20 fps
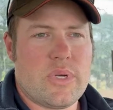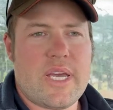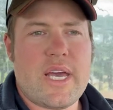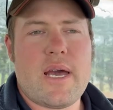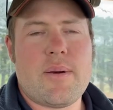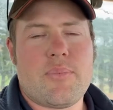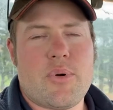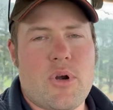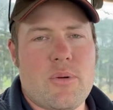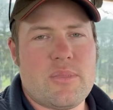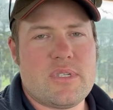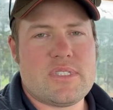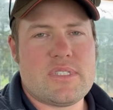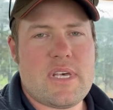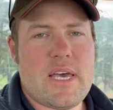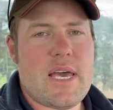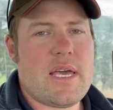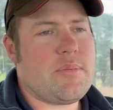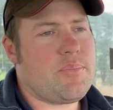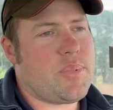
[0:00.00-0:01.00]
can't promise
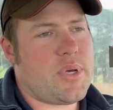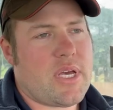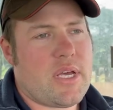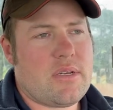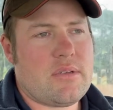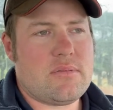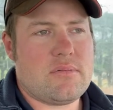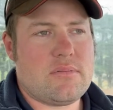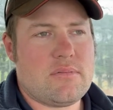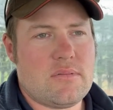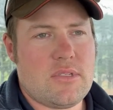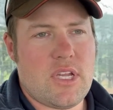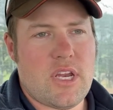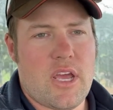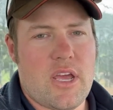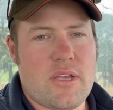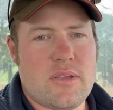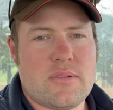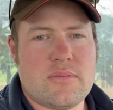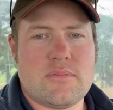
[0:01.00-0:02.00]
that, but, you
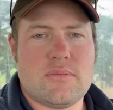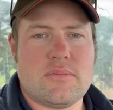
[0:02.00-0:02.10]
know,